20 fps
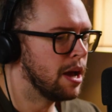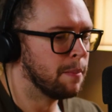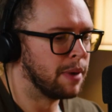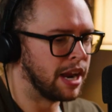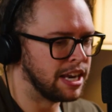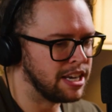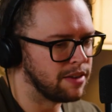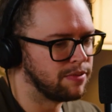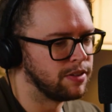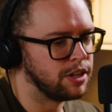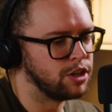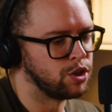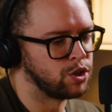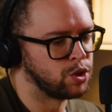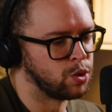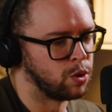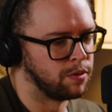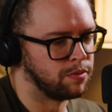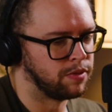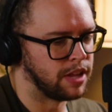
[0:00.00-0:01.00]
But I definitely just
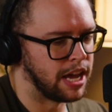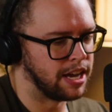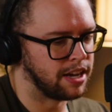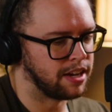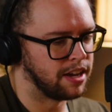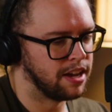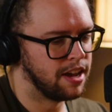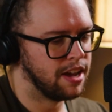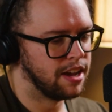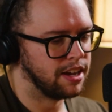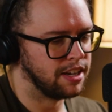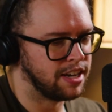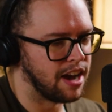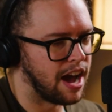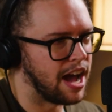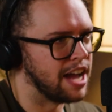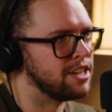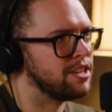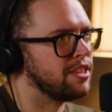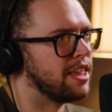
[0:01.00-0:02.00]
sort of like
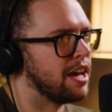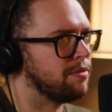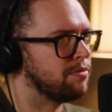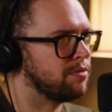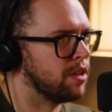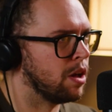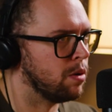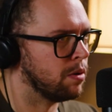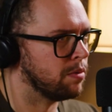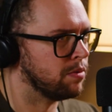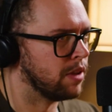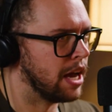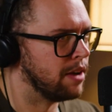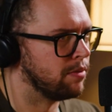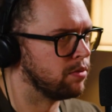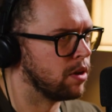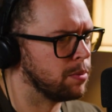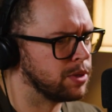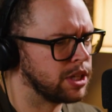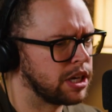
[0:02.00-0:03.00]
got into that flow of
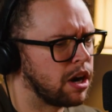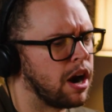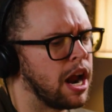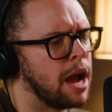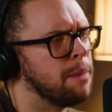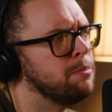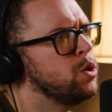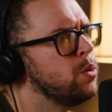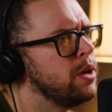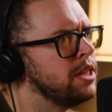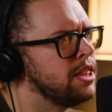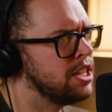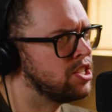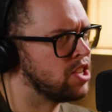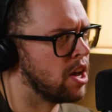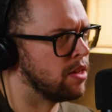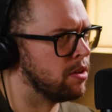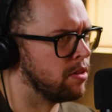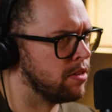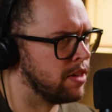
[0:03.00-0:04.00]
life where I was like, all right, I'm doing these
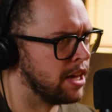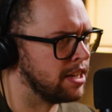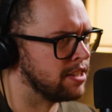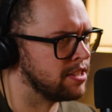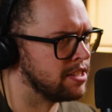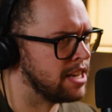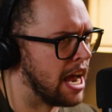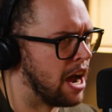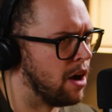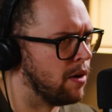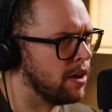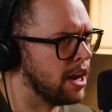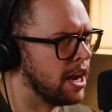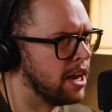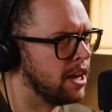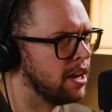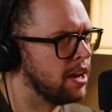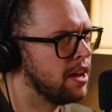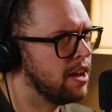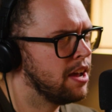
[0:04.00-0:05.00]
other things now, and
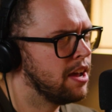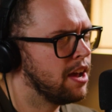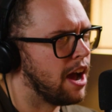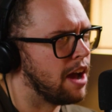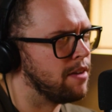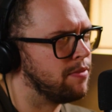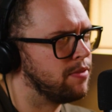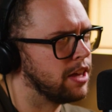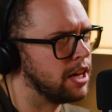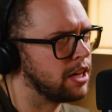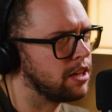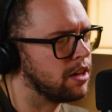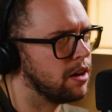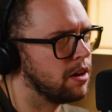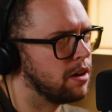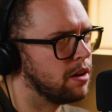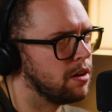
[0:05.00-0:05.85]
I I feel like